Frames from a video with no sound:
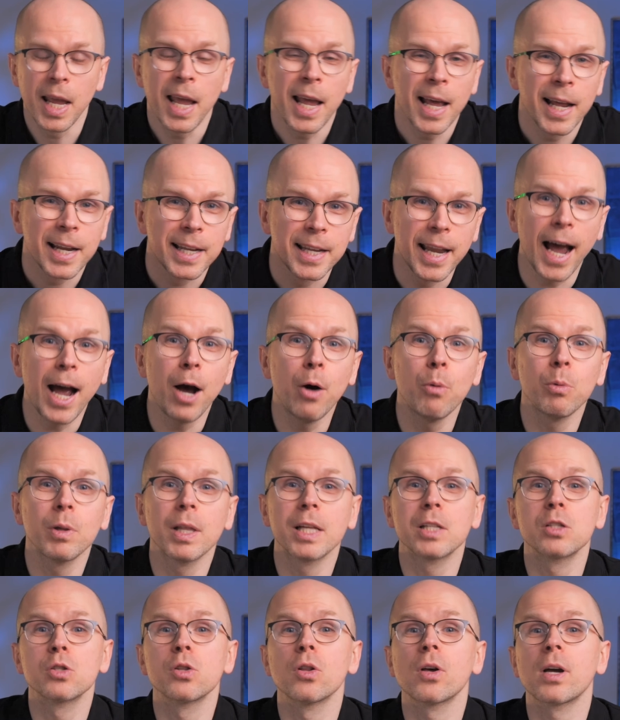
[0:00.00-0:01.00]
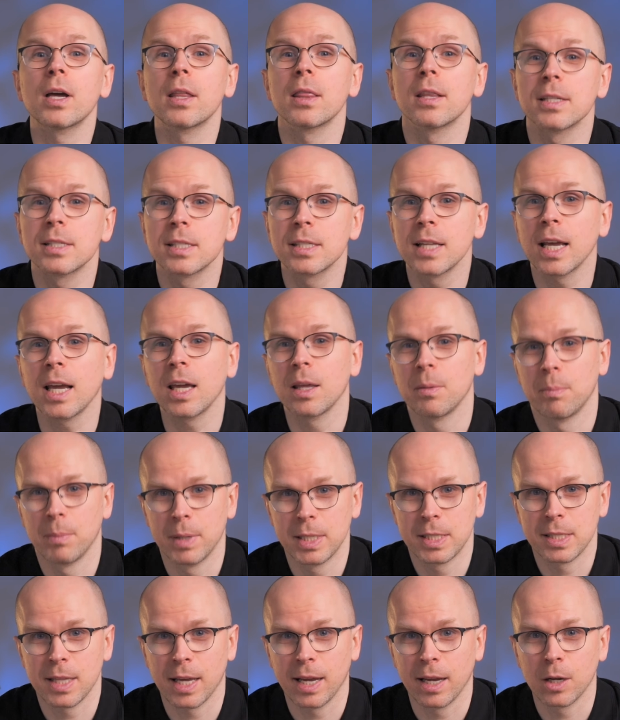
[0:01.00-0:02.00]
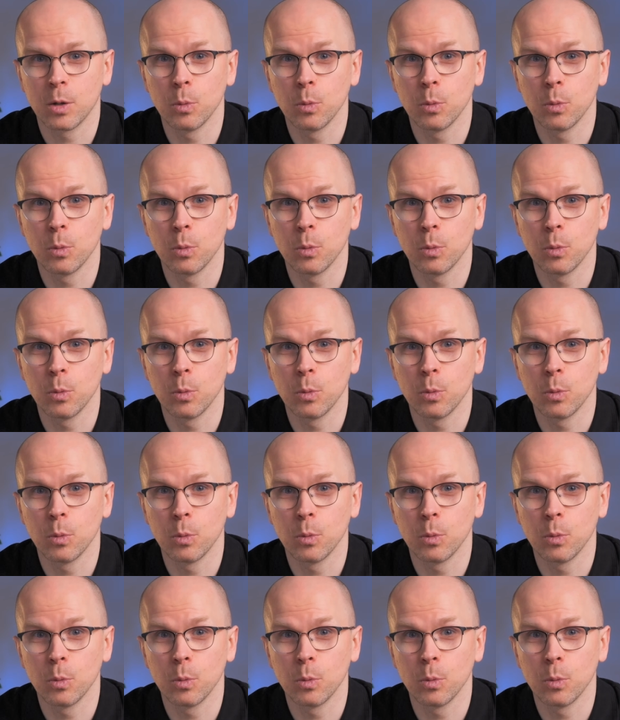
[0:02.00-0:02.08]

Now let's look at the second mistake,